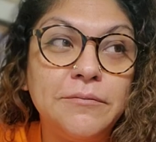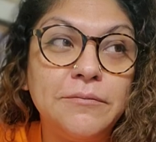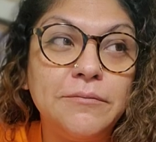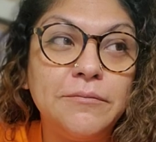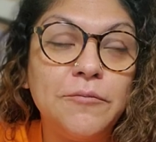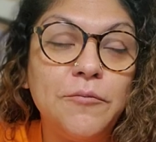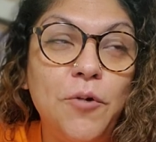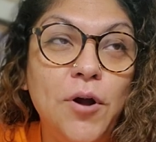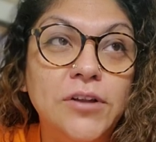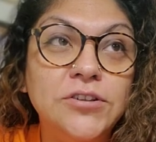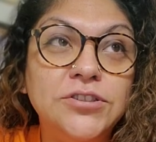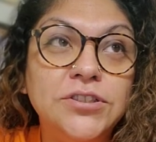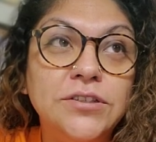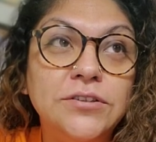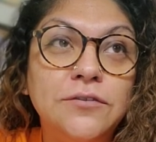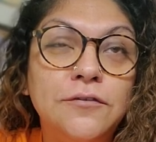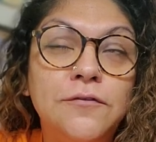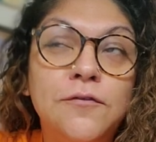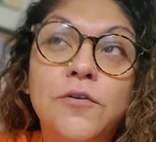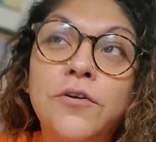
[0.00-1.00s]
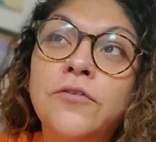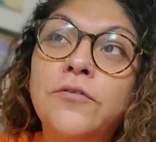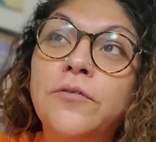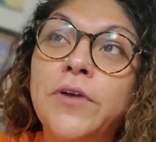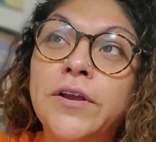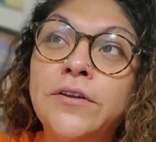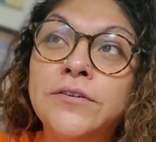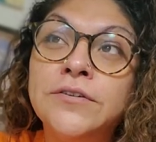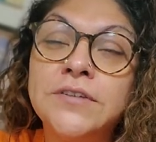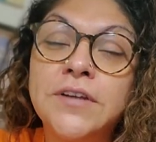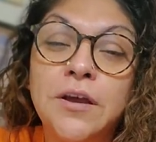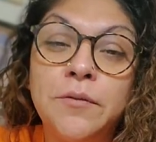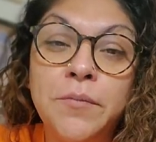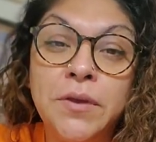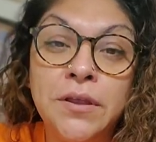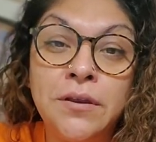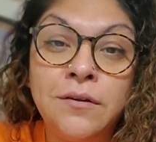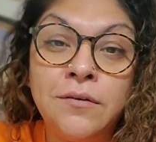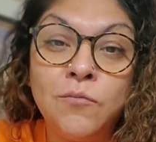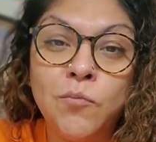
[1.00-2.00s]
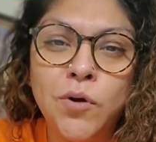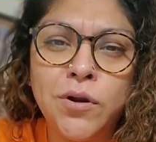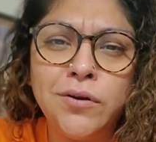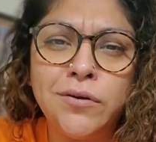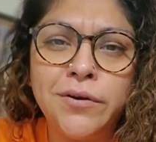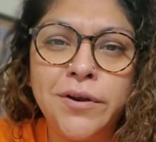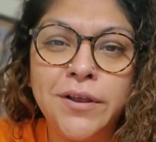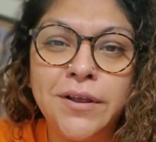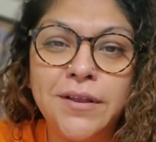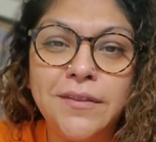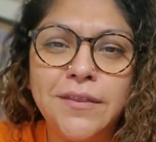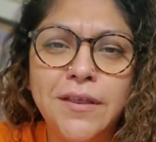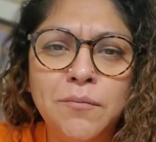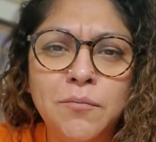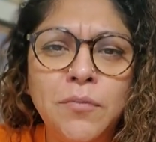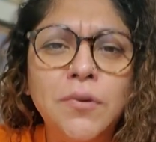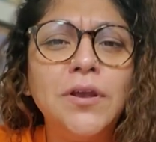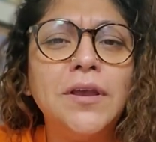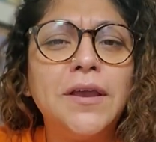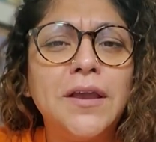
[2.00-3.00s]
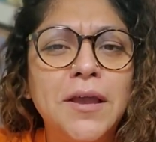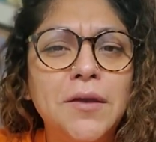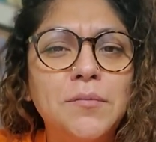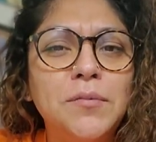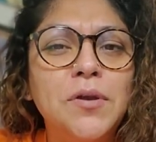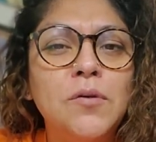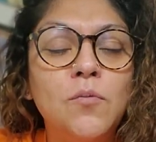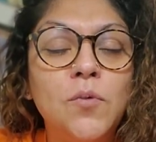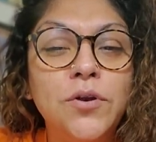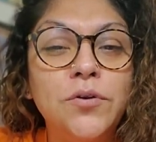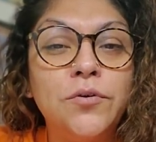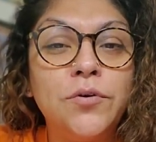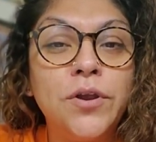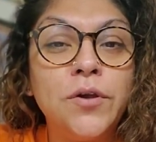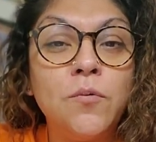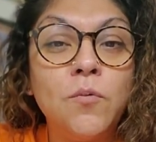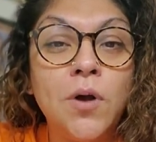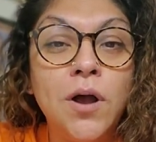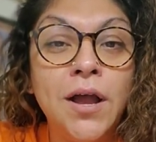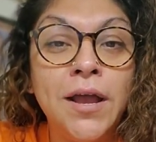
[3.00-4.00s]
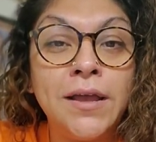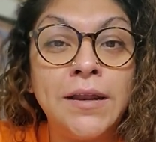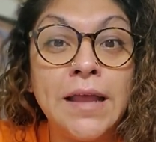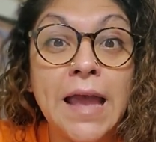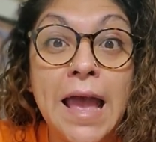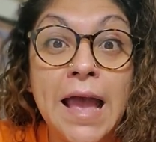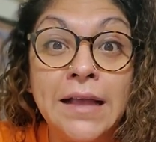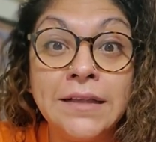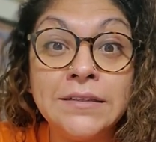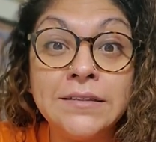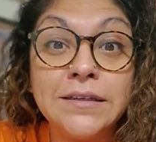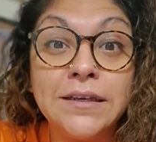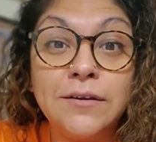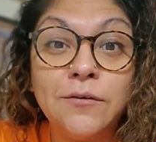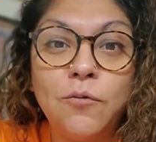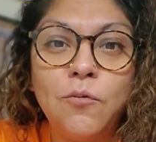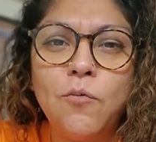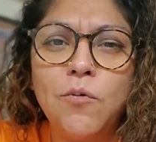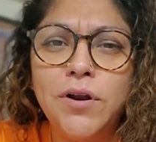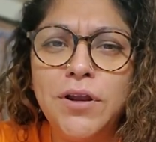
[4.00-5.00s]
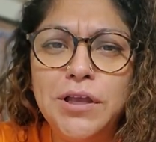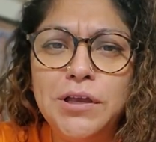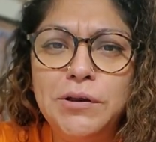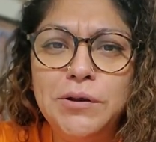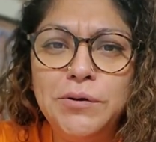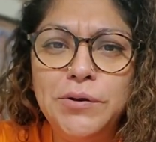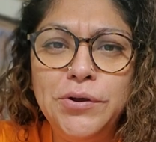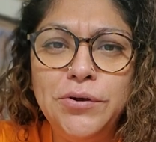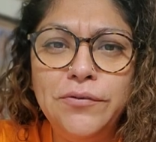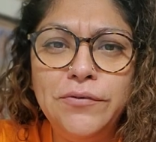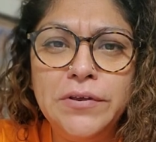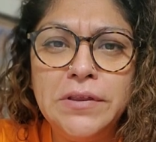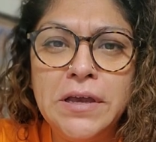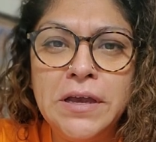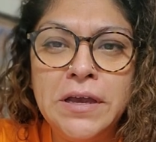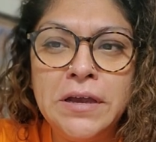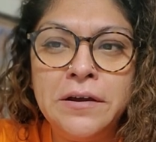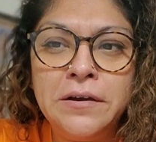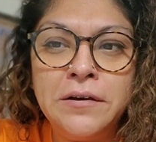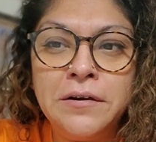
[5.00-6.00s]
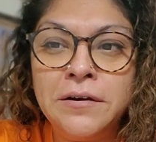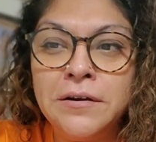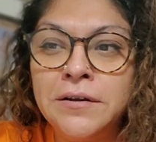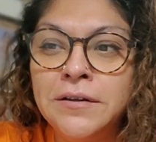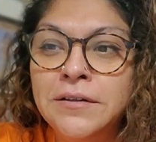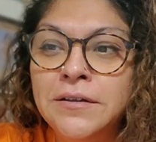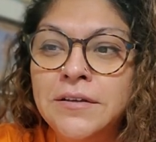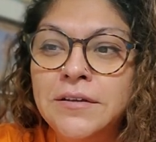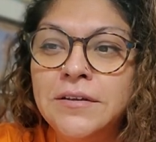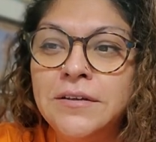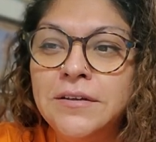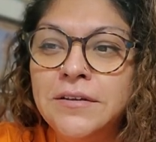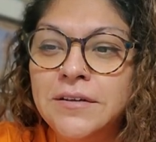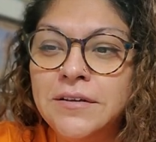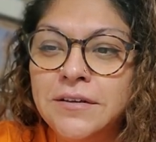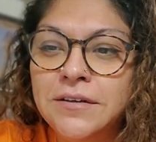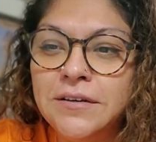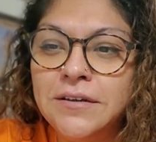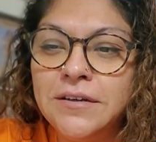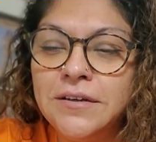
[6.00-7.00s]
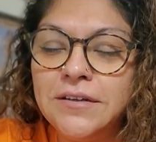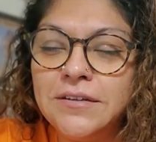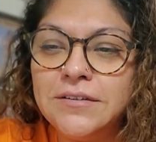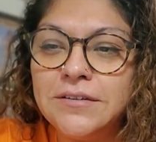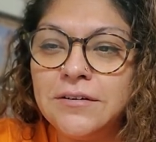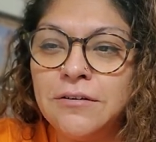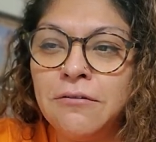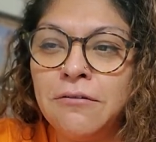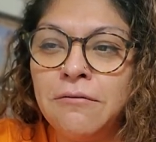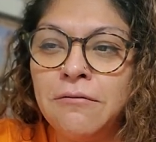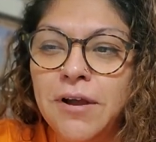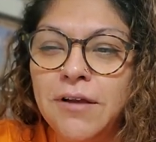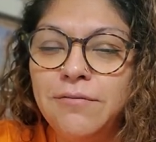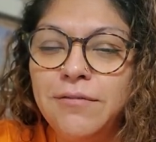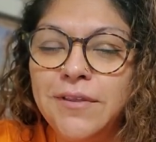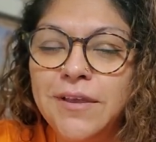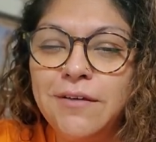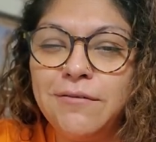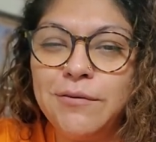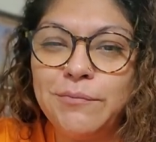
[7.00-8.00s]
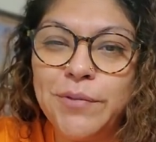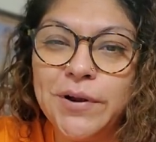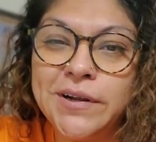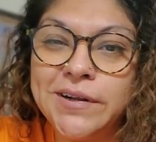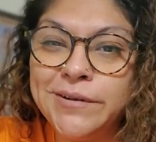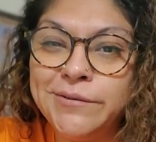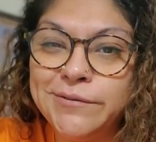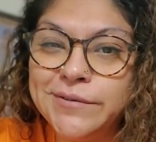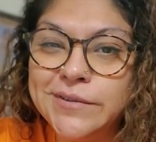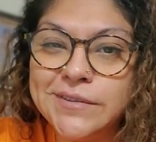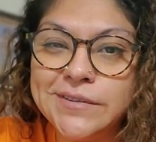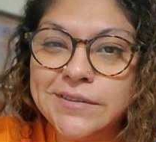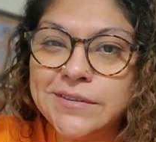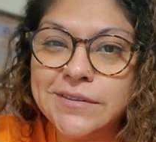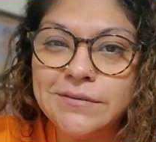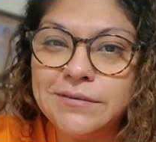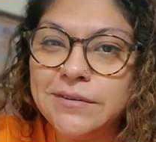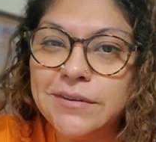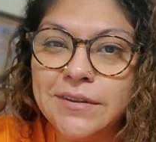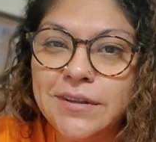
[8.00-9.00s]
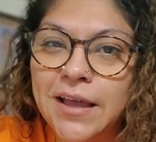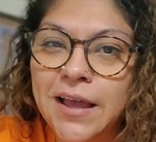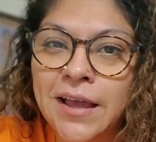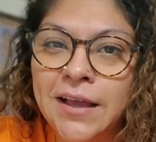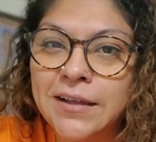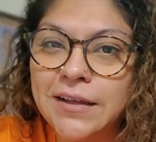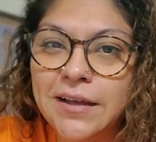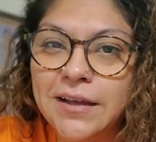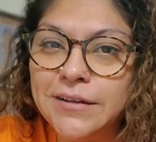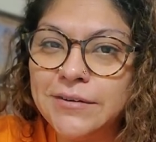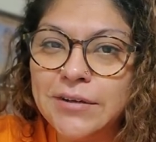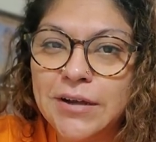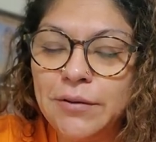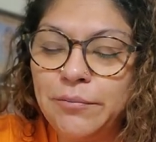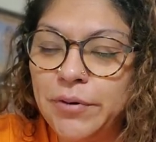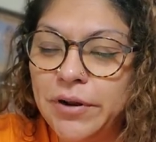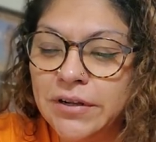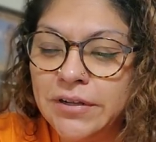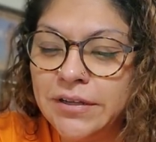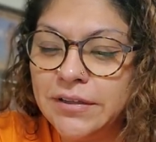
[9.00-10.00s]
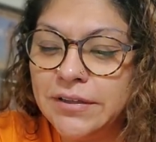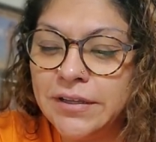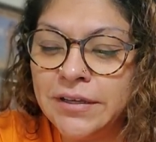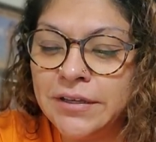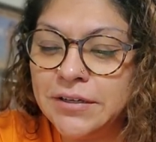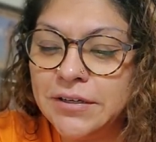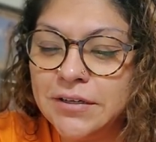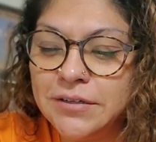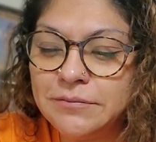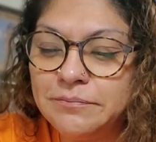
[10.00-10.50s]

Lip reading: watching the fourth graders come in, them looking at me, wondering why, and asking, "What are you doing over there?" So I think it probably was that. I probably think